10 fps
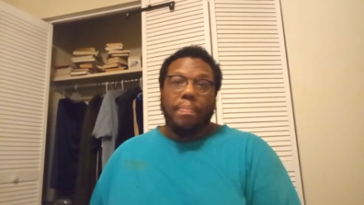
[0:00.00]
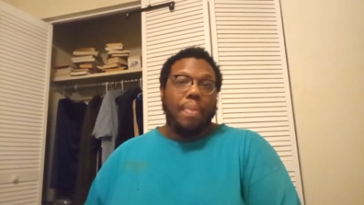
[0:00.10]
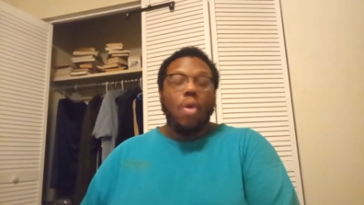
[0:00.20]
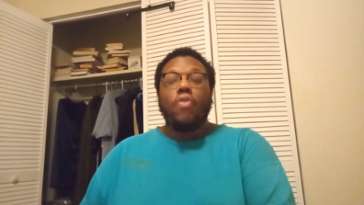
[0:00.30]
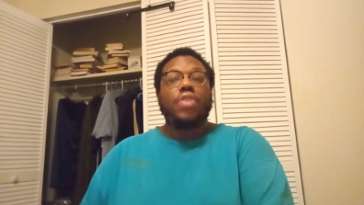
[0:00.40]

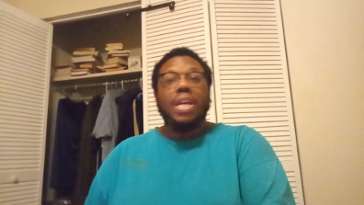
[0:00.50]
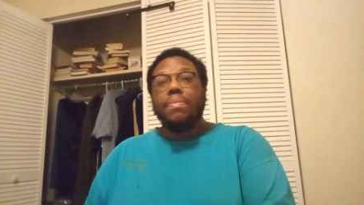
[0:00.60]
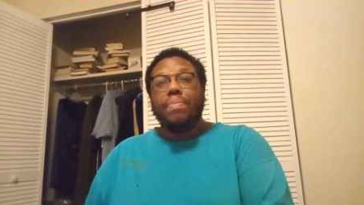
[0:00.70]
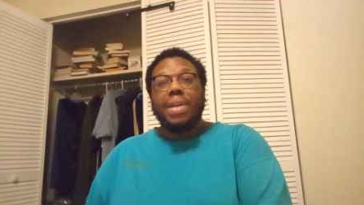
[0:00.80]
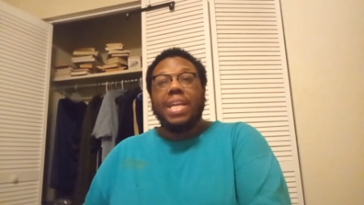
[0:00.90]
Both
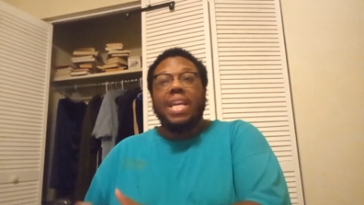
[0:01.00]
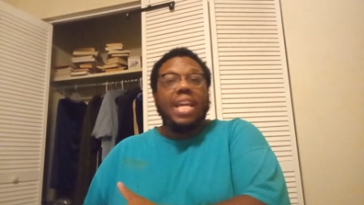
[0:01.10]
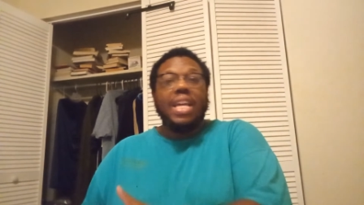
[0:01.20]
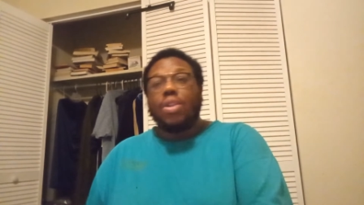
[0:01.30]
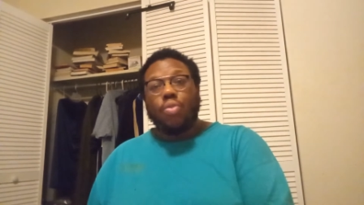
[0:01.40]
can be
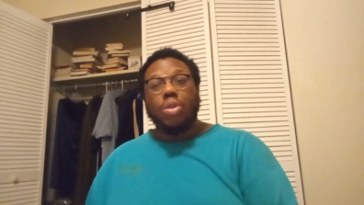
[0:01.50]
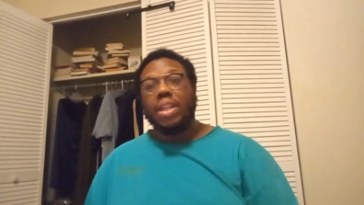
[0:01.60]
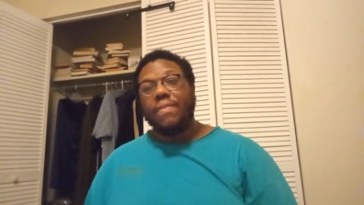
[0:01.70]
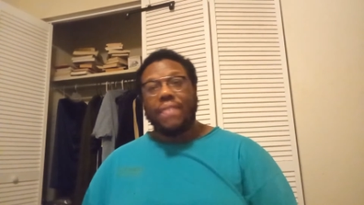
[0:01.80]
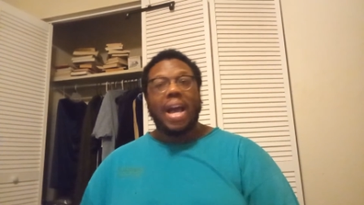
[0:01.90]

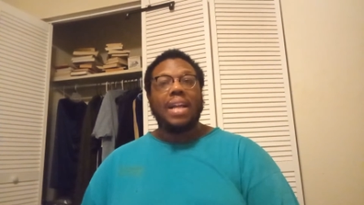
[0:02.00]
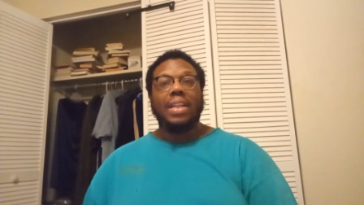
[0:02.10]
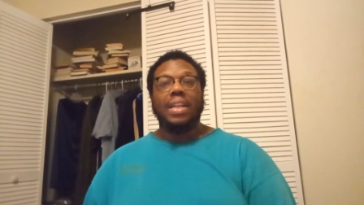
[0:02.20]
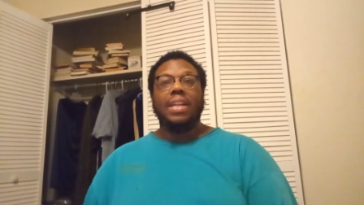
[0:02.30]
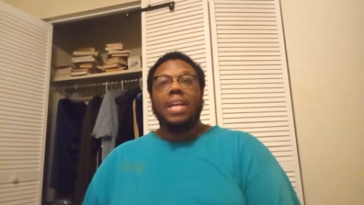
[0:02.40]
equally
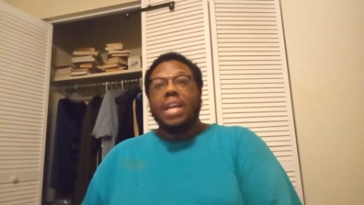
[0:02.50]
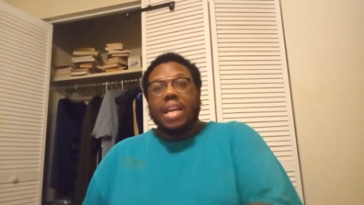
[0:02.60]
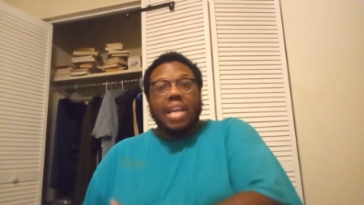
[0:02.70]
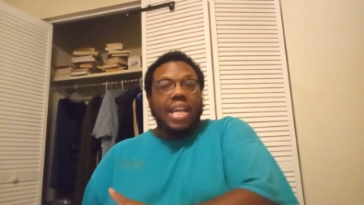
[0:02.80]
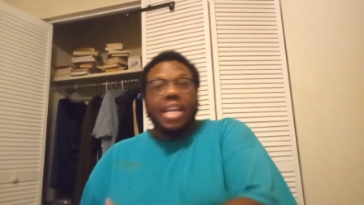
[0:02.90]
valid,
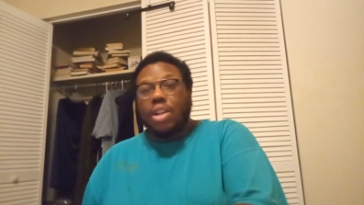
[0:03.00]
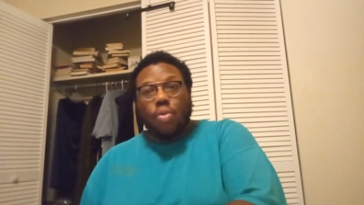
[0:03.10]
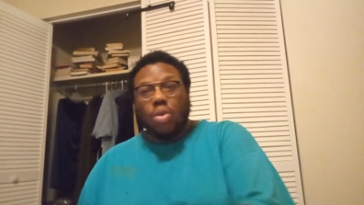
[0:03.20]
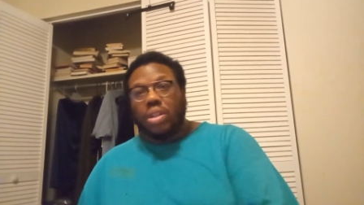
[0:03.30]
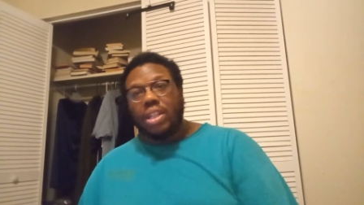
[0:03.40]

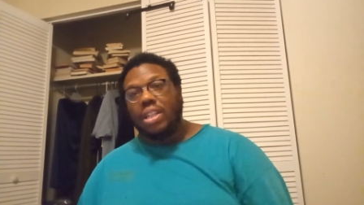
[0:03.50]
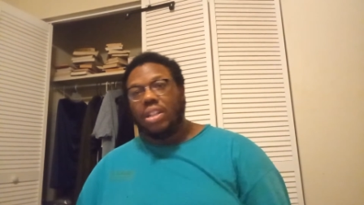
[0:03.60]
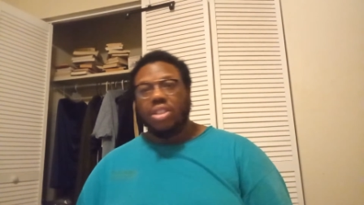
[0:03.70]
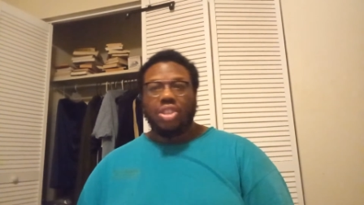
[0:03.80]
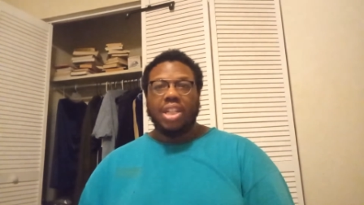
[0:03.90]
equally
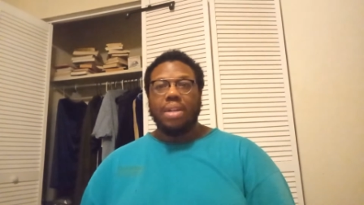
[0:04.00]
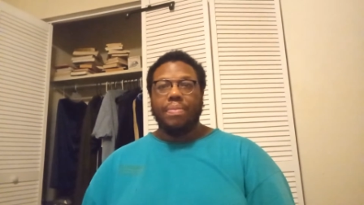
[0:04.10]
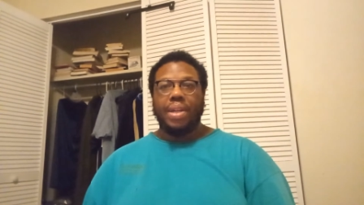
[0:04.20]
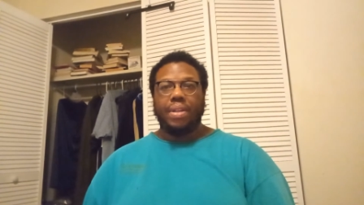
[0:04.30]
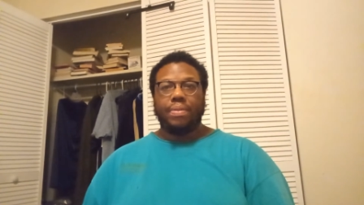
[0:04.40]

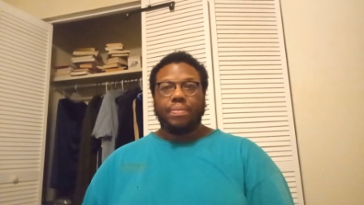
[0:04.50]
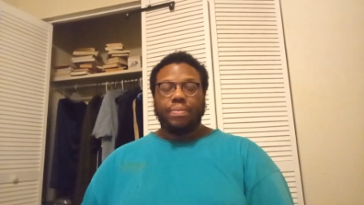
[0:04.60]
legitimate